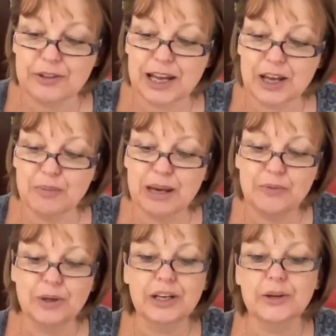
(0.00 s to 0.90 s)
Now, you may
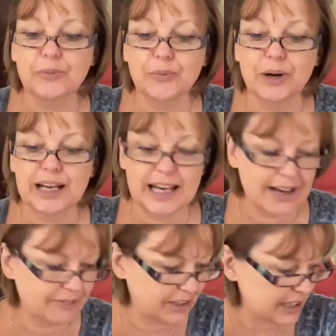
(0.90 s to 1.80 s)
wonder, why
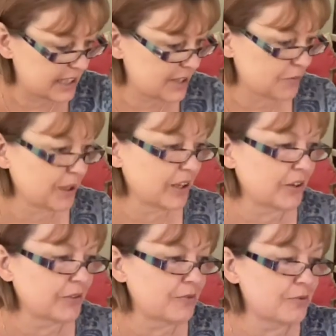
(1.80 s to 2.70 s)
haven't we
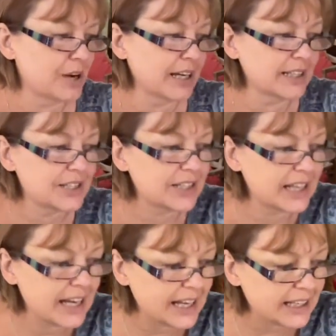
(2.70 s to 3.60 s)
gone right to
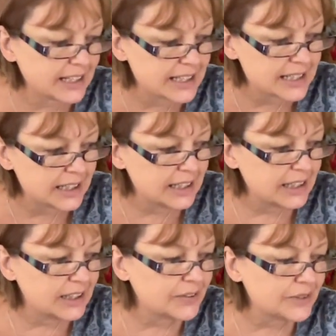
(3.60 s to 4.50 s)
the end?
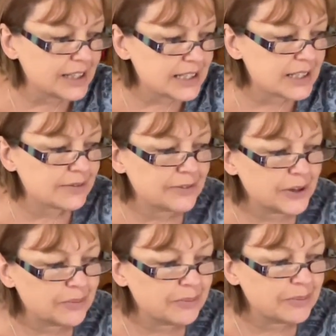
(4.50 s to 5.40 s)
Where's the
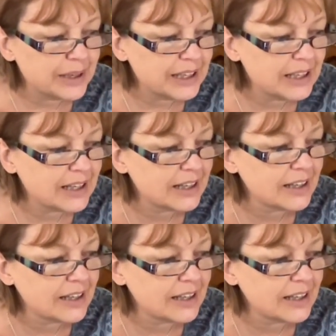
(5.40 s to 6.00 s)
foam beak?